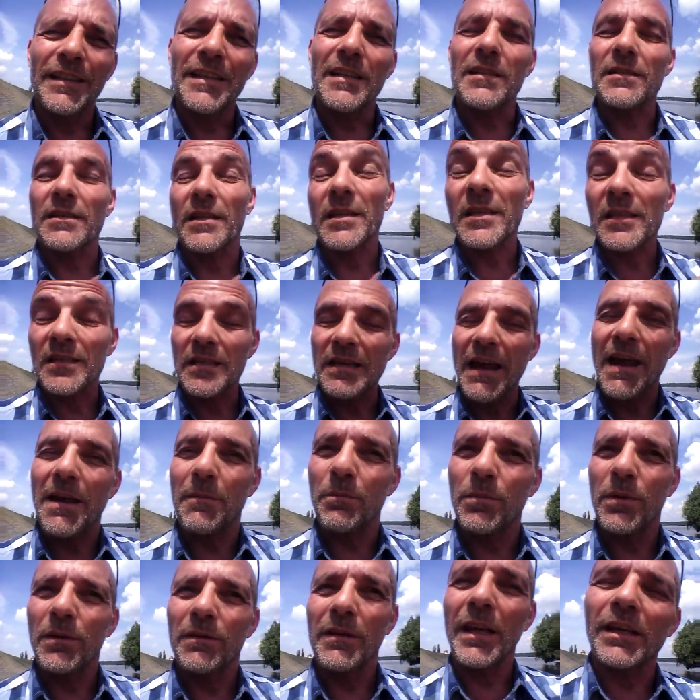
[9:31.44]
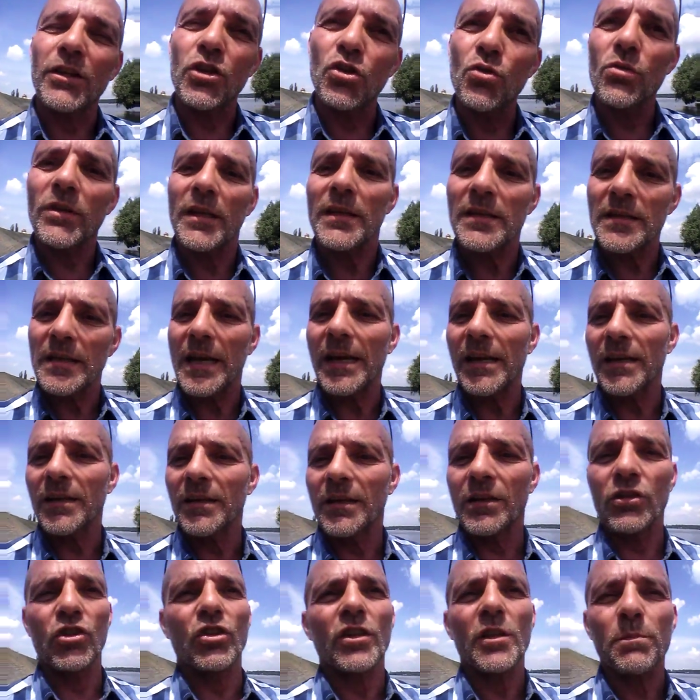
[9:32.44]
is a step that you can
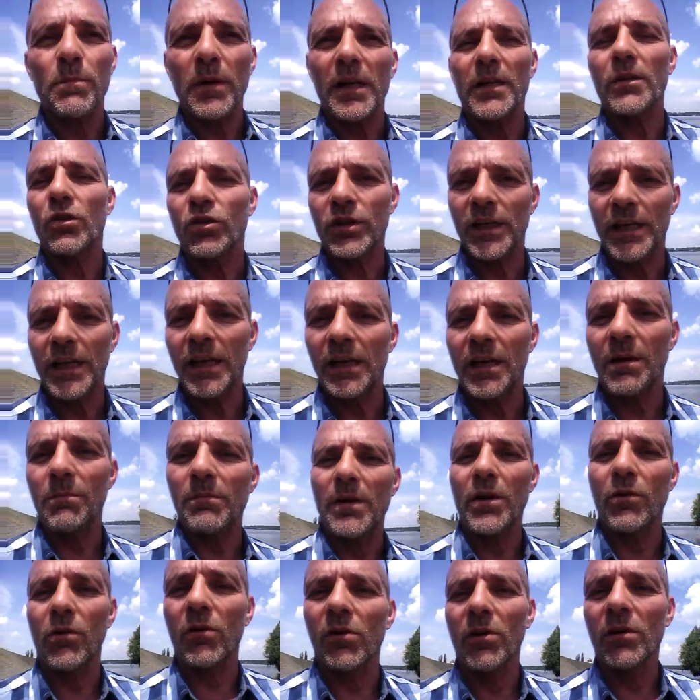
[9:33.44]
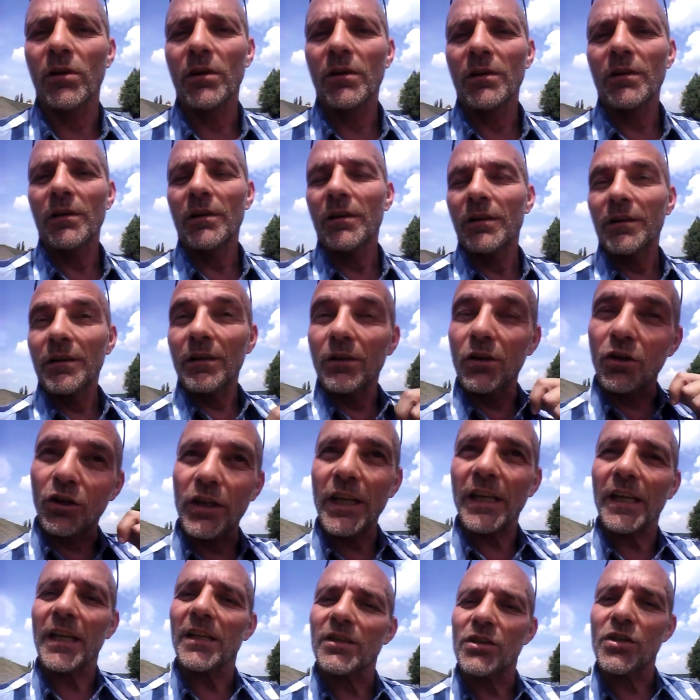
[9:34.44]
take just by looking in the mirror,
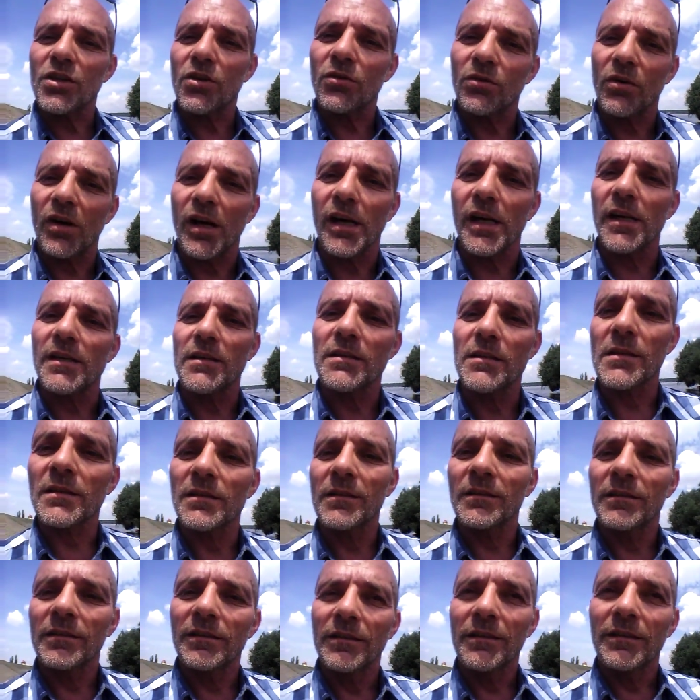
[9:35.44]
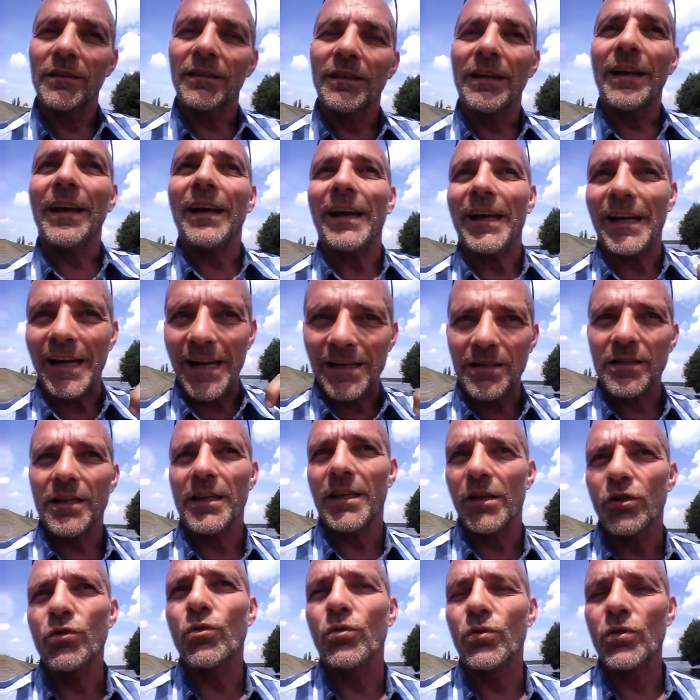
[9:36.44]
looking into your eyes, and
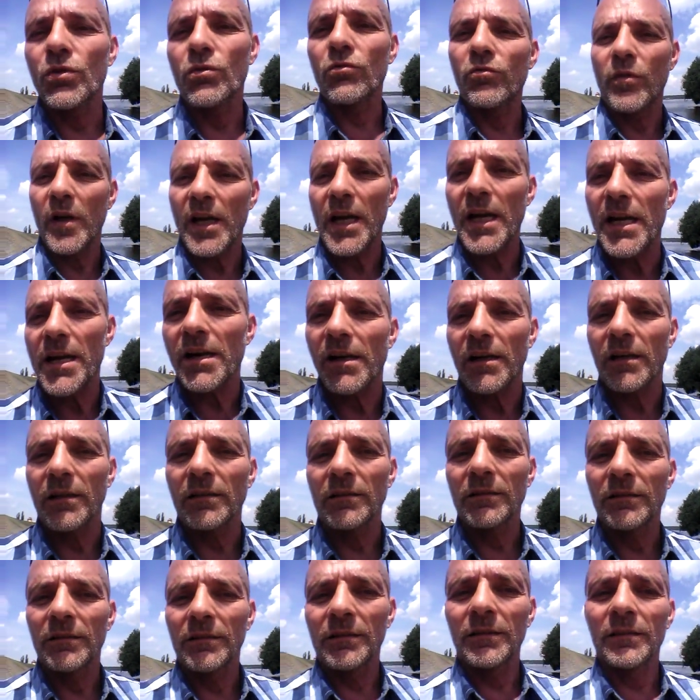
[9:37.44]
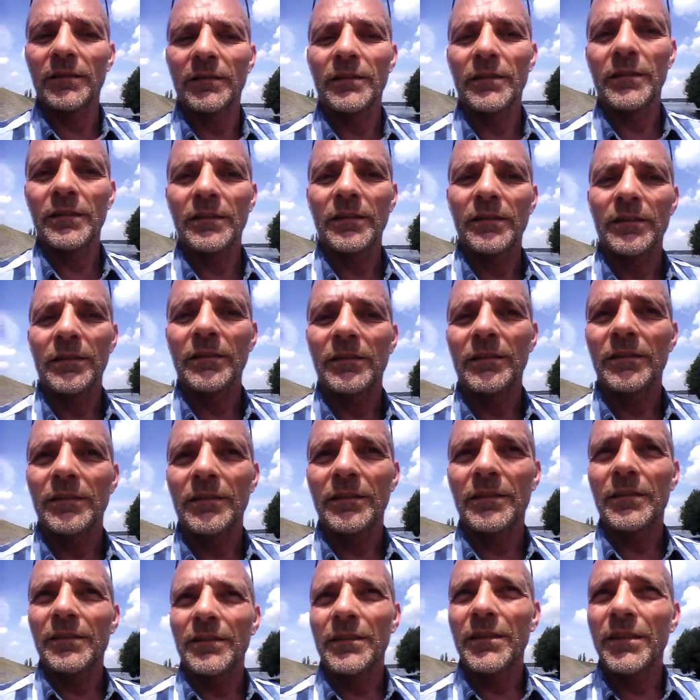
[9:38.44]
asking who you really are.
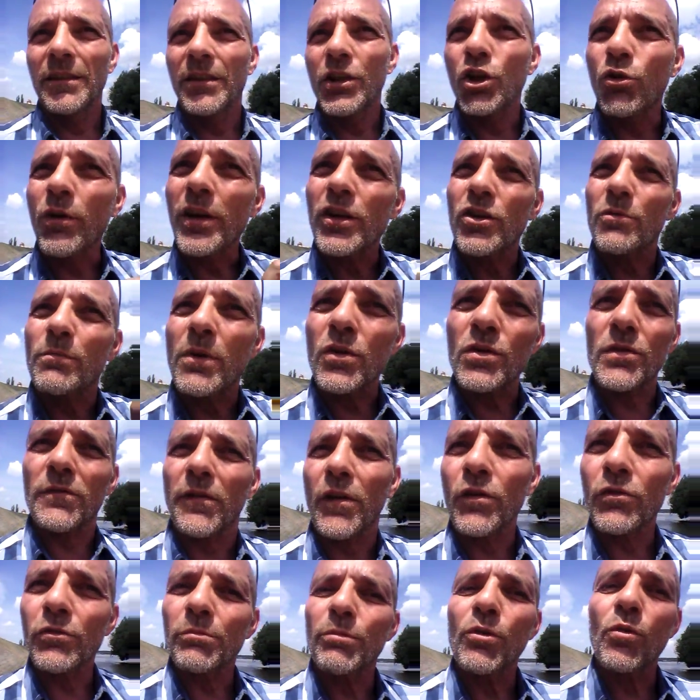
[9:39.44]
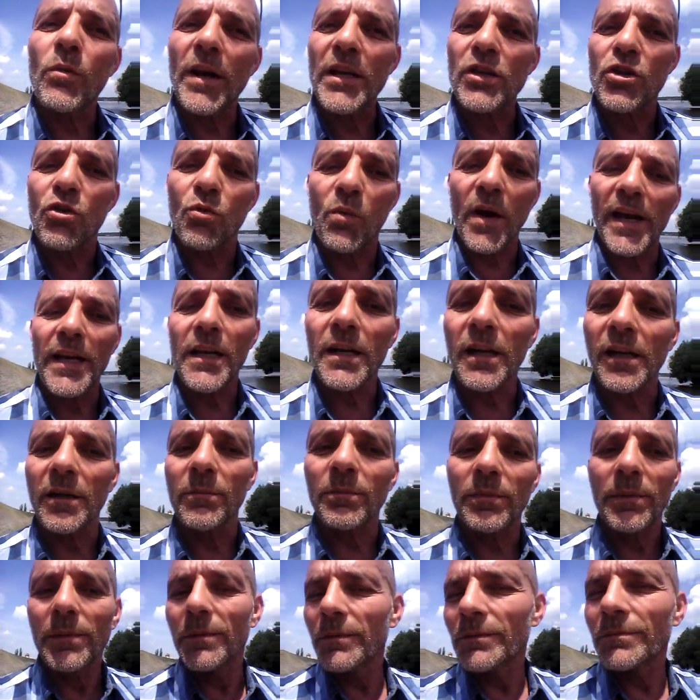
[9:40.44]
You're at your most vulnerable when you wake
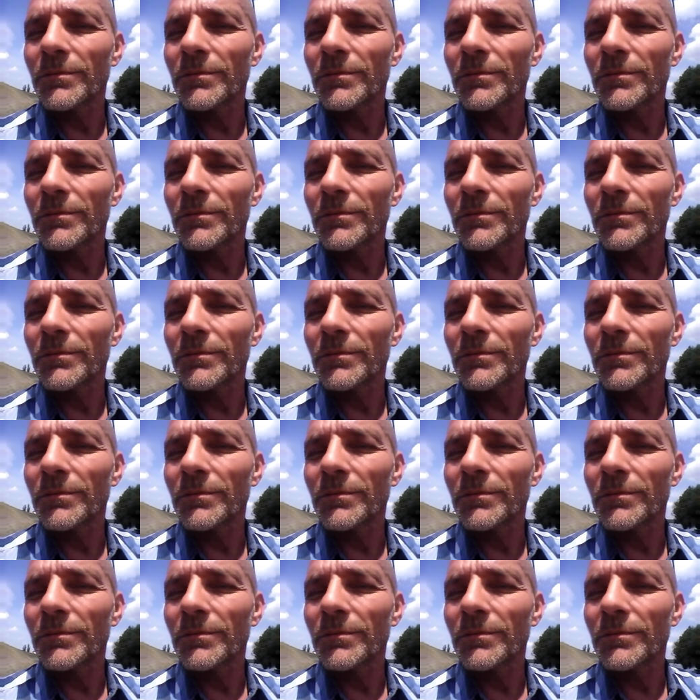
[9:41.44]
up.